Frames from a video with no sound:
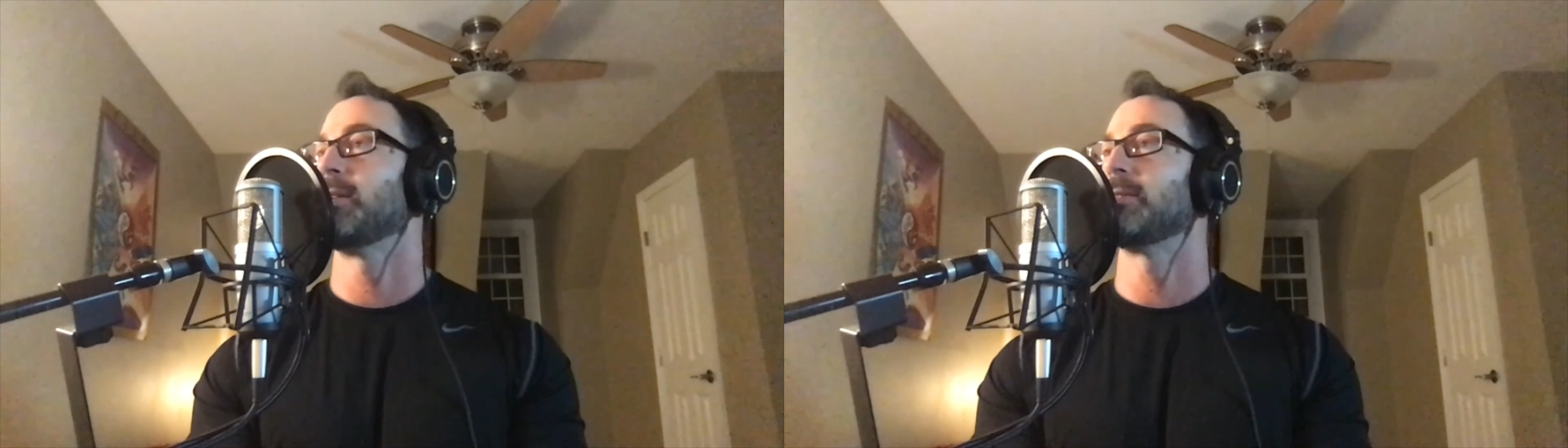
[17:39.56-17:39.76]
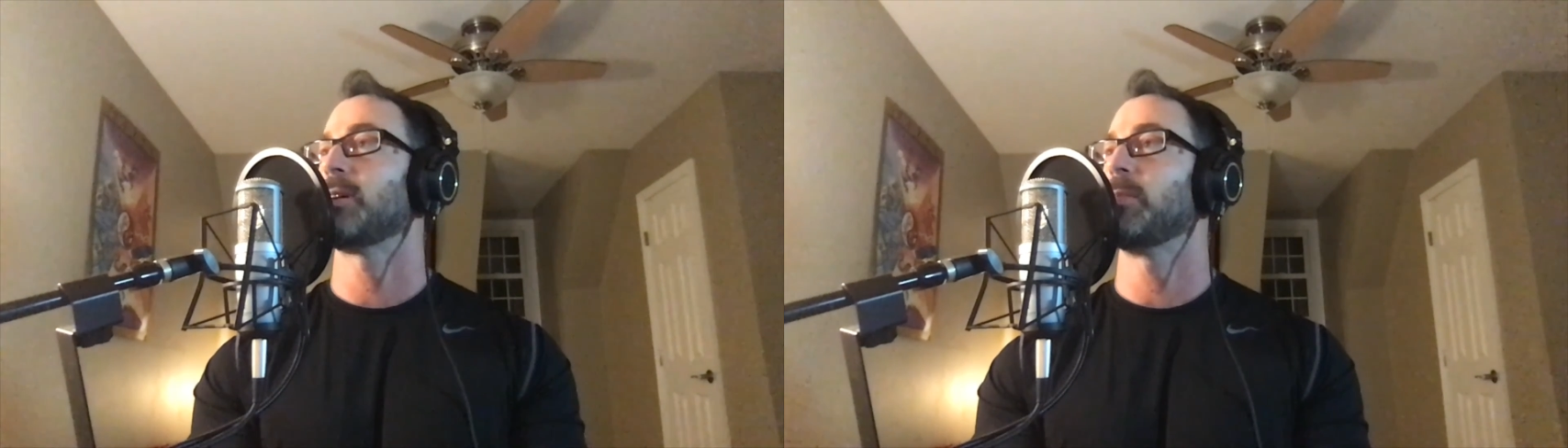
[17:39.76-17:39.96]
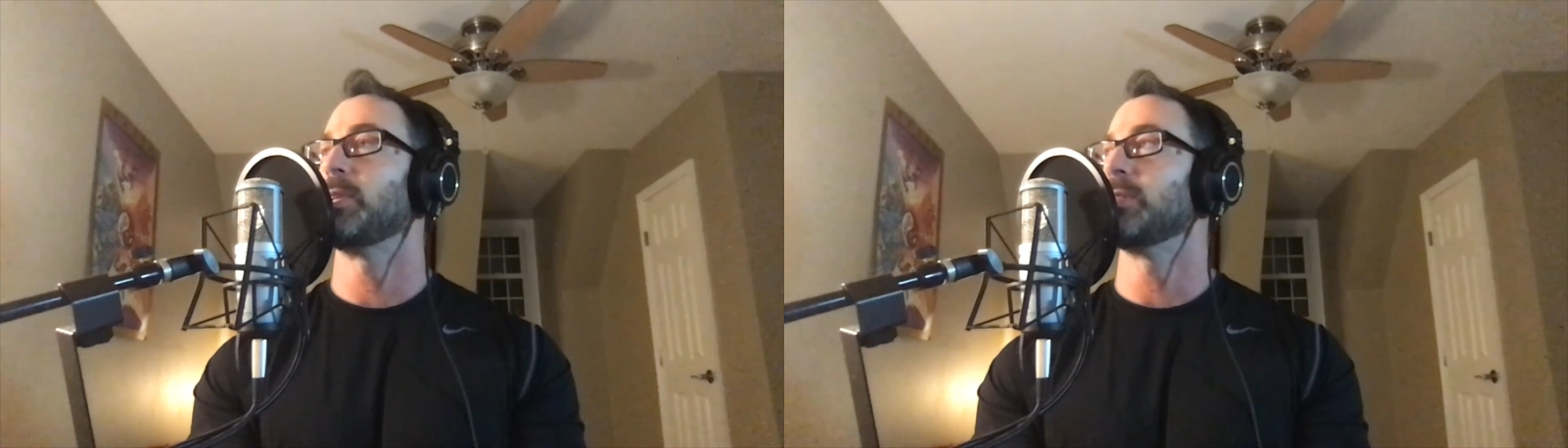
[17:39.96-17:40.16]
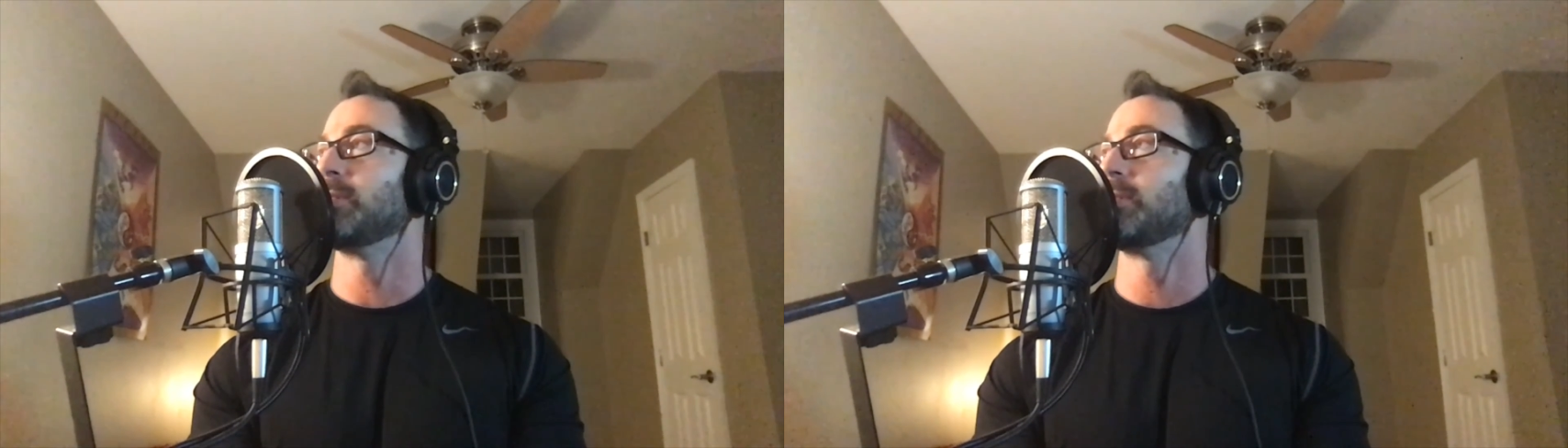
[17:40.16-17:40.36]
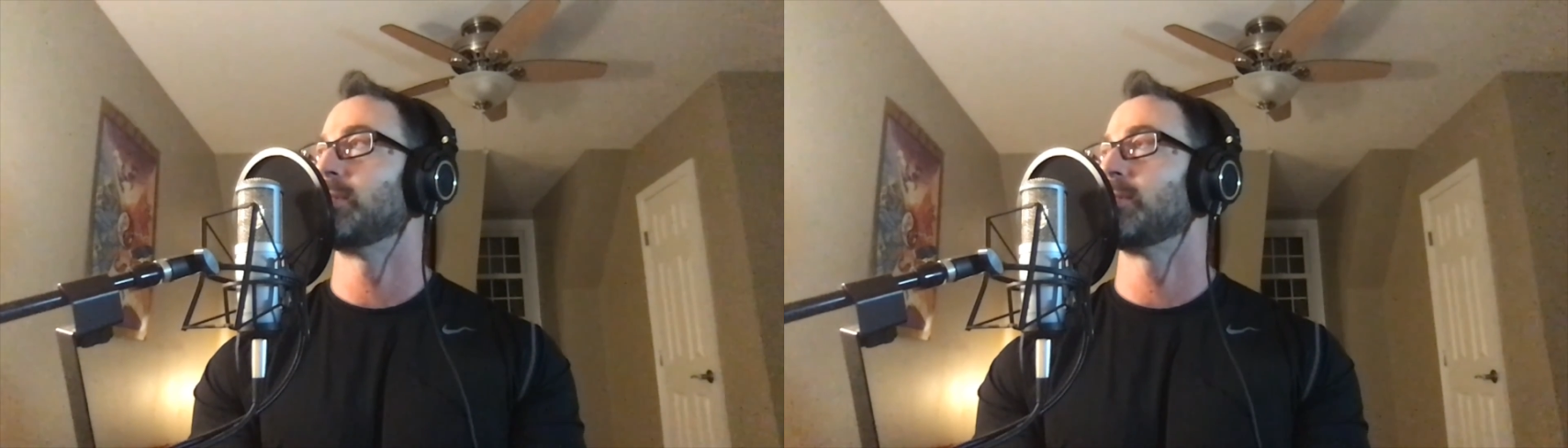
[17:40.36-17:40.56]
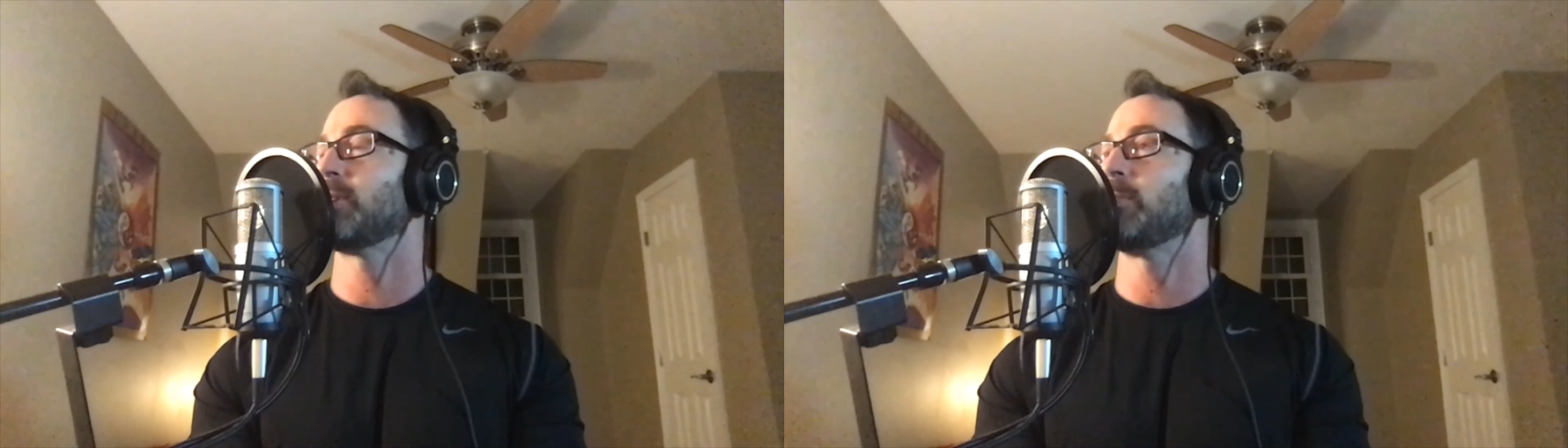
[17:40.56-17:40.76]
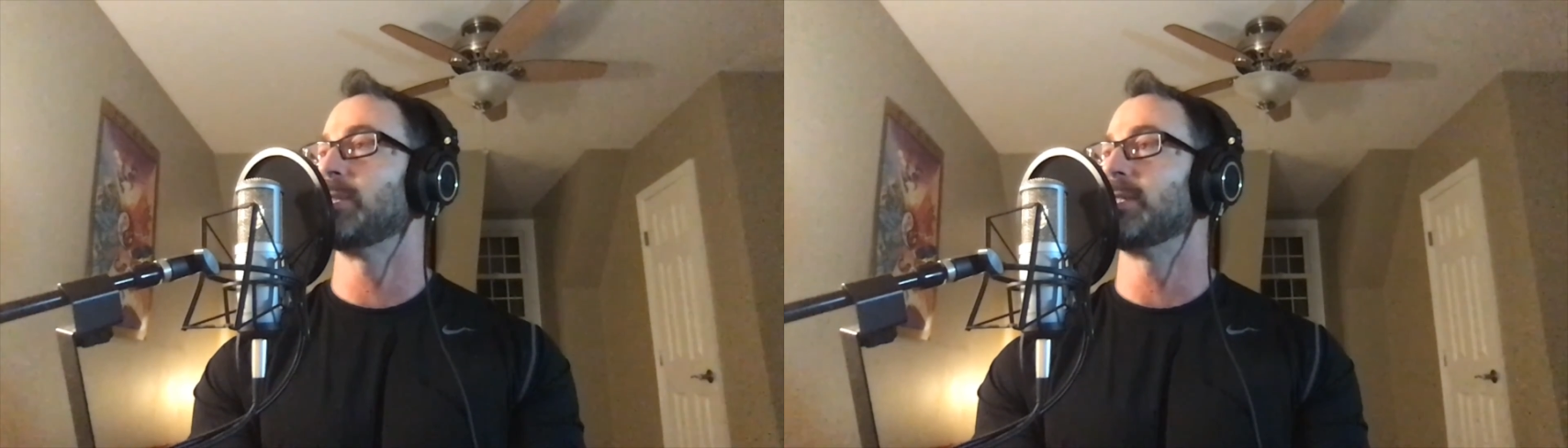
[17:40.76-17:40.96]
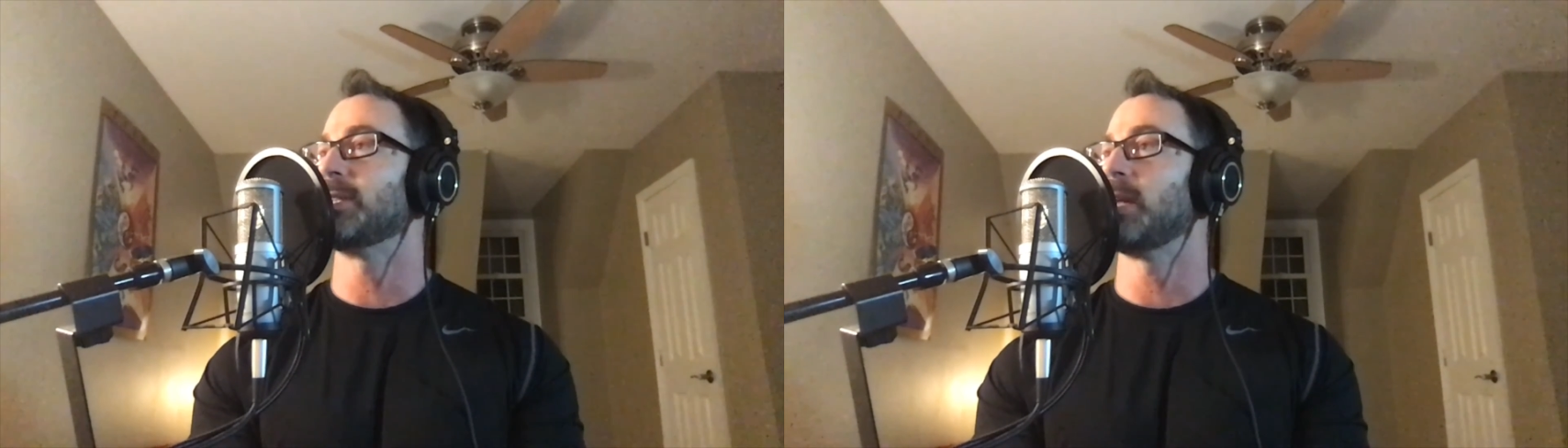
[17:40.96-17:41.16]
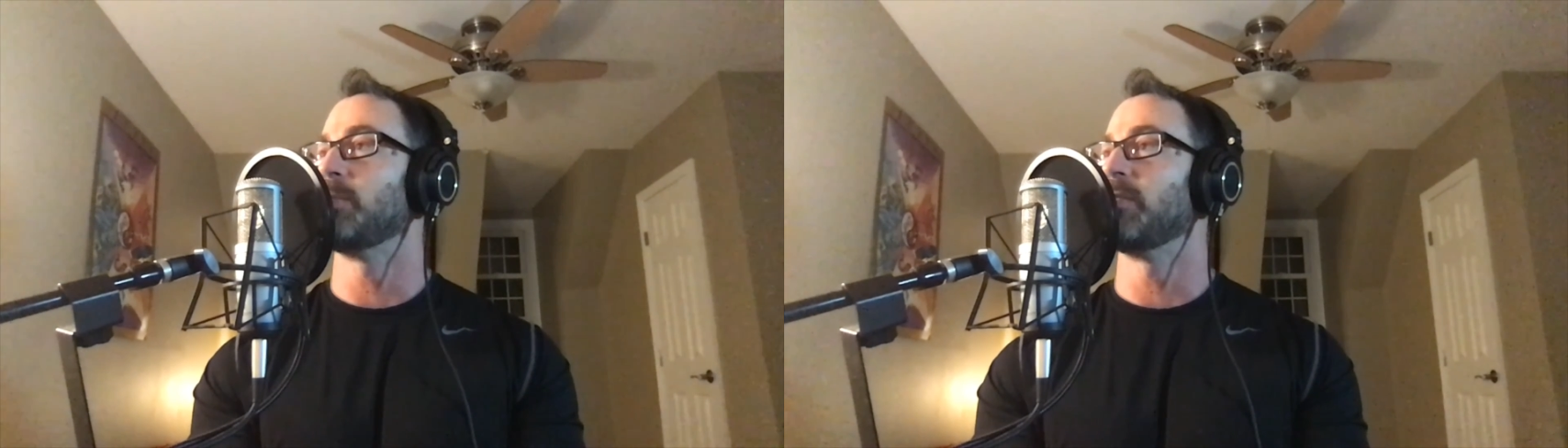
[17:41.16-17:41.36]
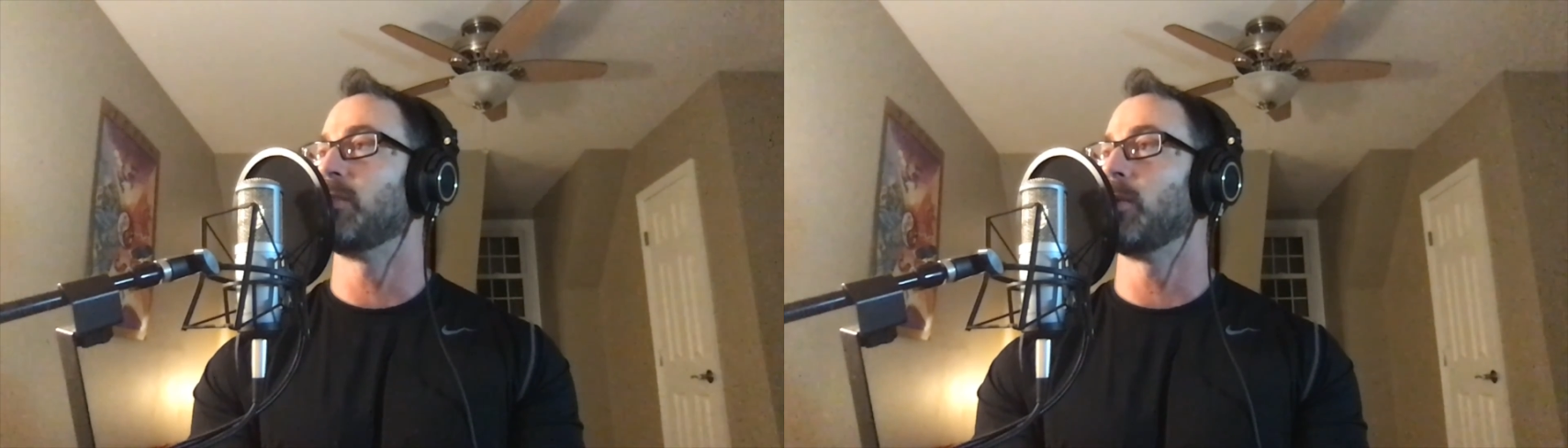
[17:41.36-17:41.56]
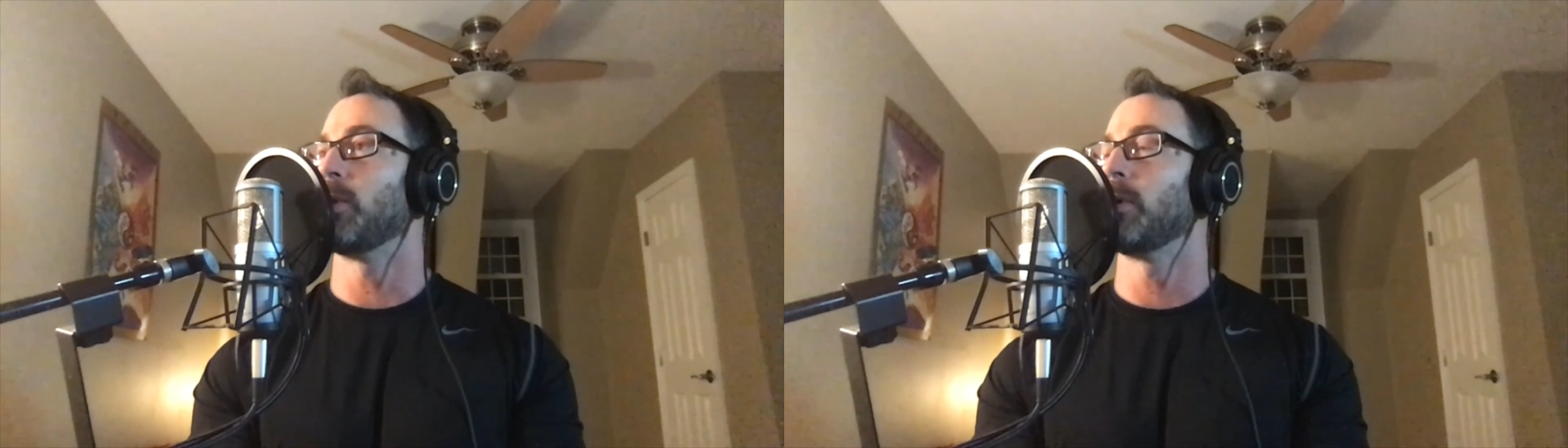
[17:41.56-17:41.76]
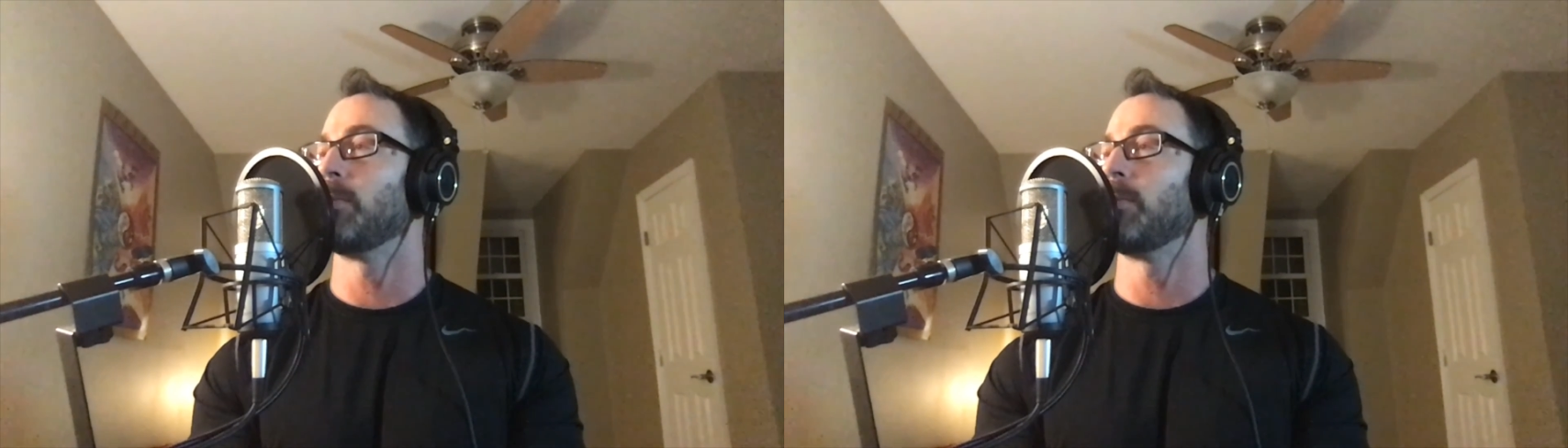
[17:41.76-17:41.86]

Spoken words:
It's all been said before.